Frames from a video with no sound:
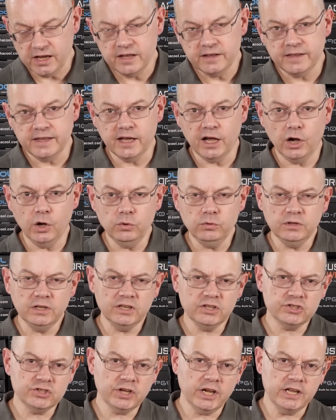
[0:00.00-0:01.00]
The only
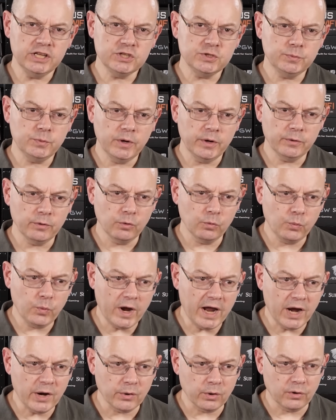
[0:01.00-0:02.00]
change we're
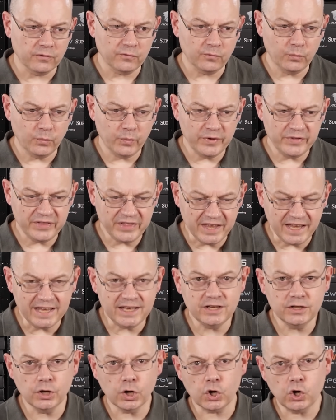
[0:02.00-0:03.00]
aware of
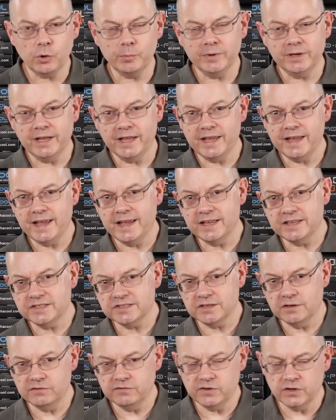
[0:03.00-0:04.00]
within Comet Lake S
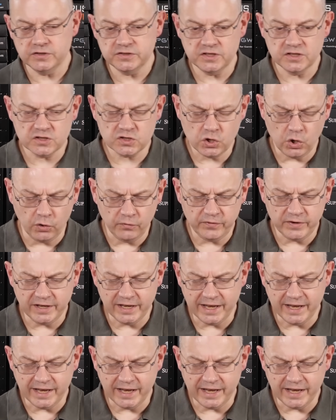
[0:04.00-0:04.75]
versus Coffee